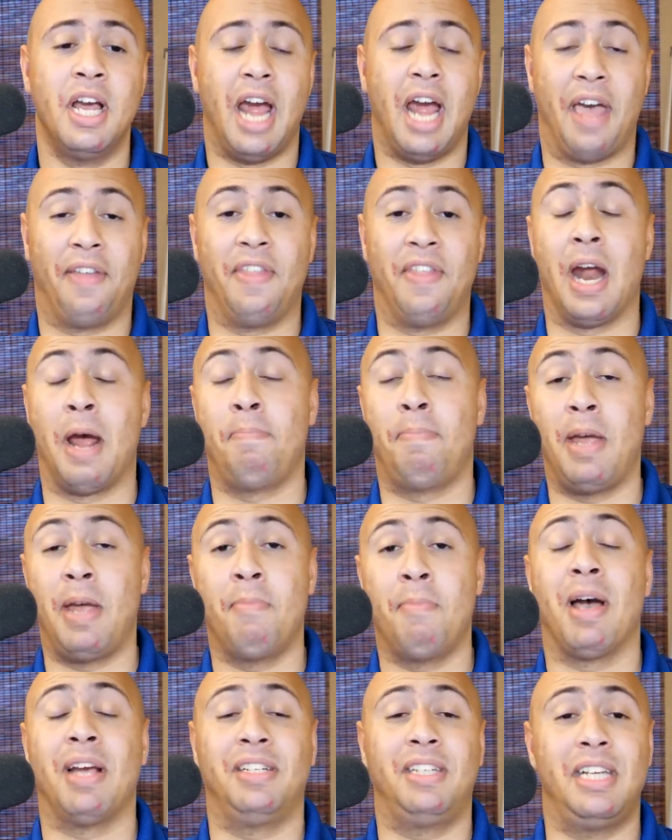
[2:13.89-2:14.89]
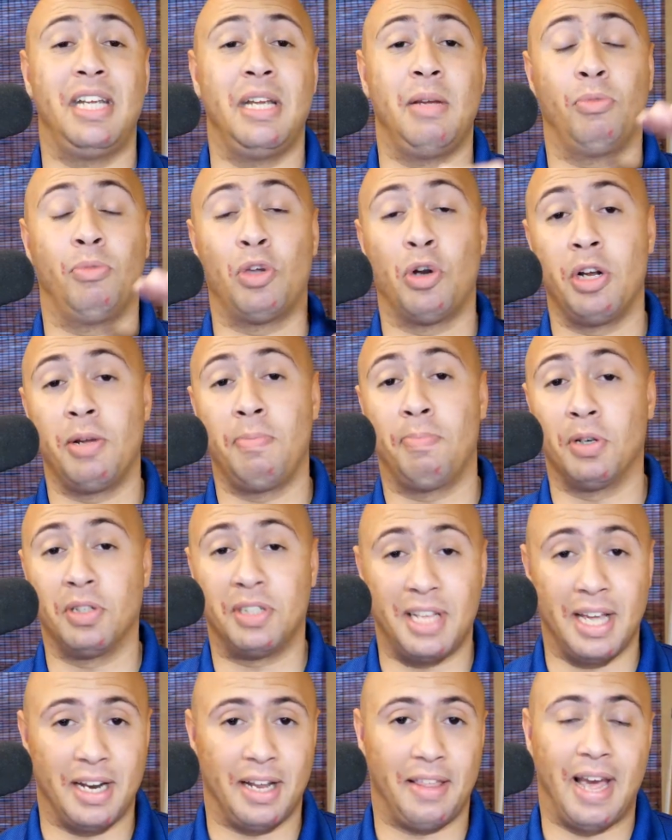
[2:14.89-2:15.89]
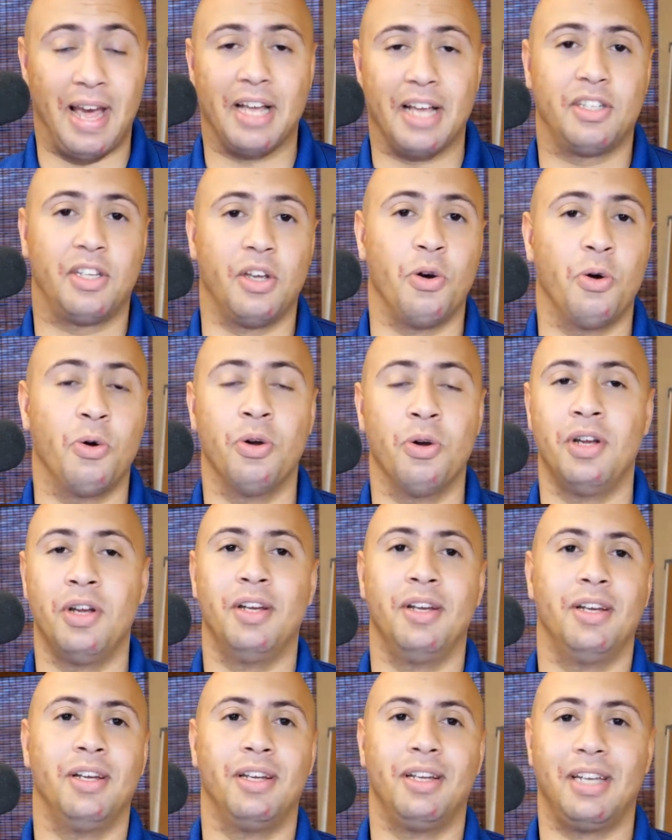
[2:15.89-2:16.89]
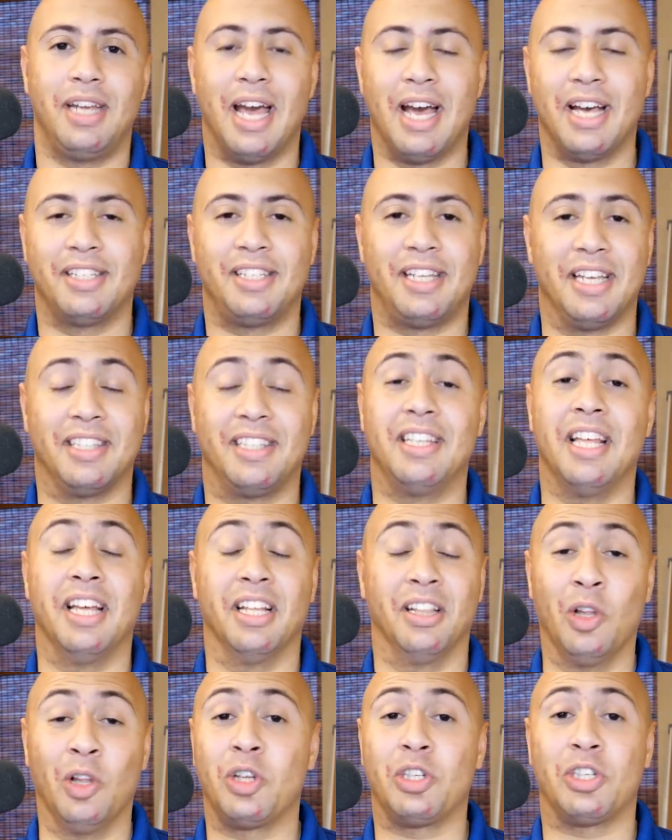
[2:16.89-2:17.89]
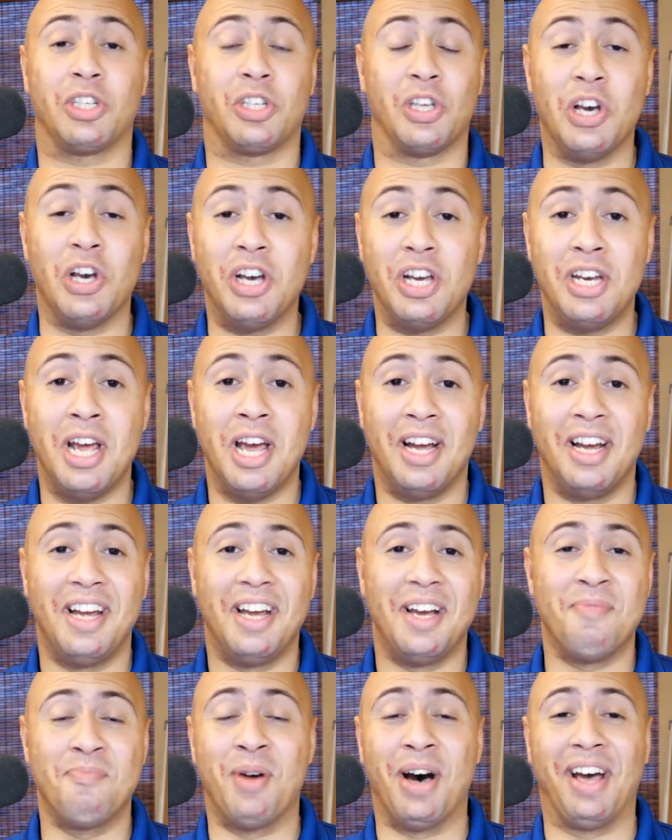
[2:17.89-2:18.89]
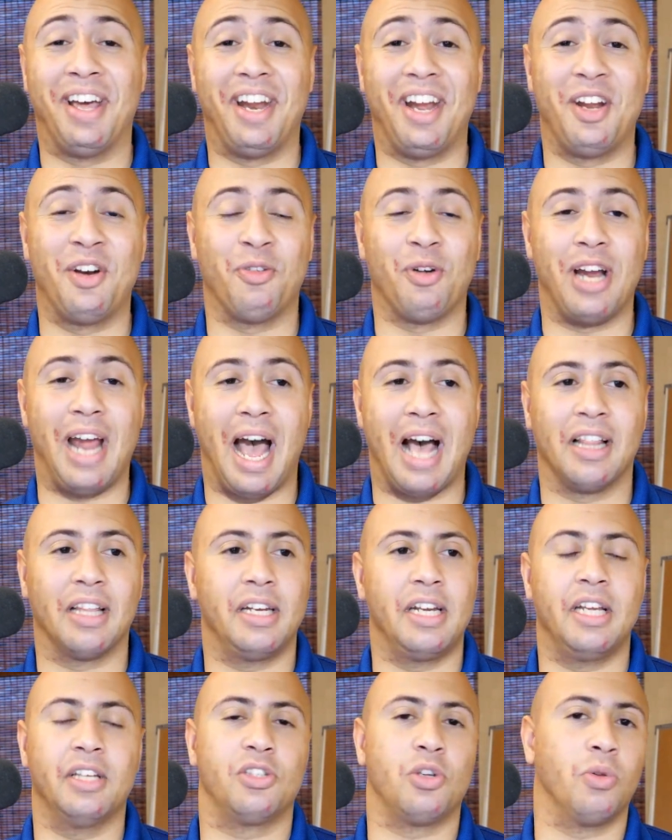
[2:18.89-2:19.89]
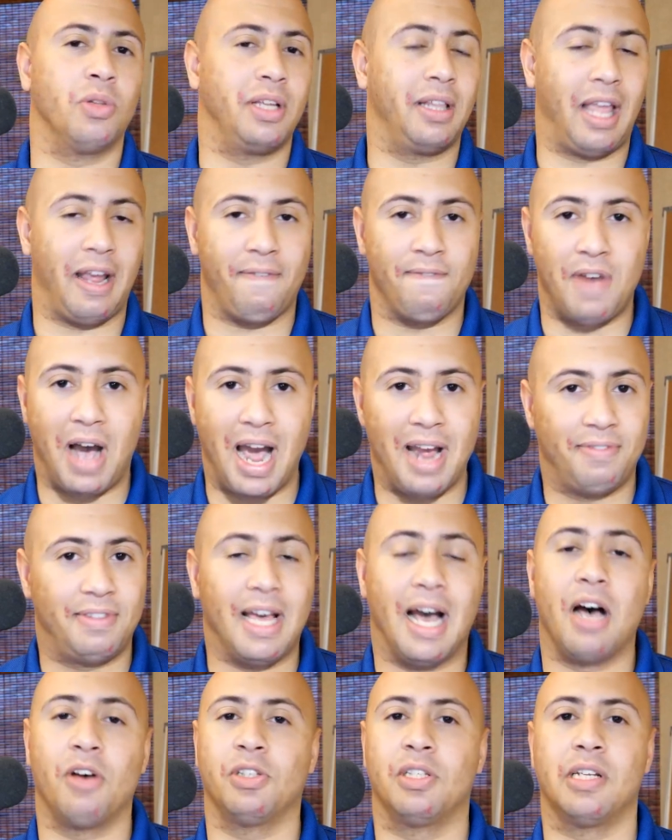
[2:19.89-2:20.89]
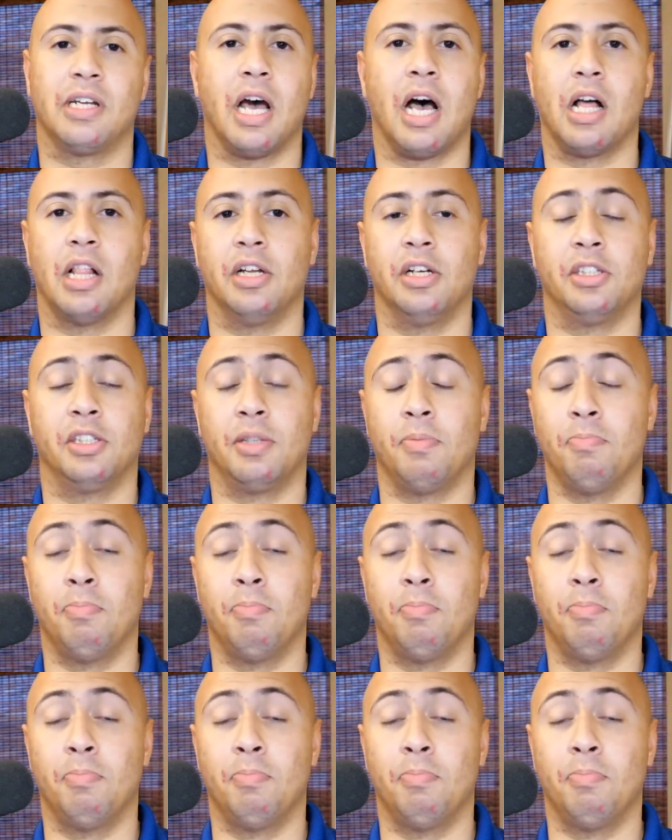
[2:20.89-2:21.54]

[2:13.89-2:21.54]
And then I pay my team 30% of that. So yes, it looks good, but in reality, it's only like $5,000.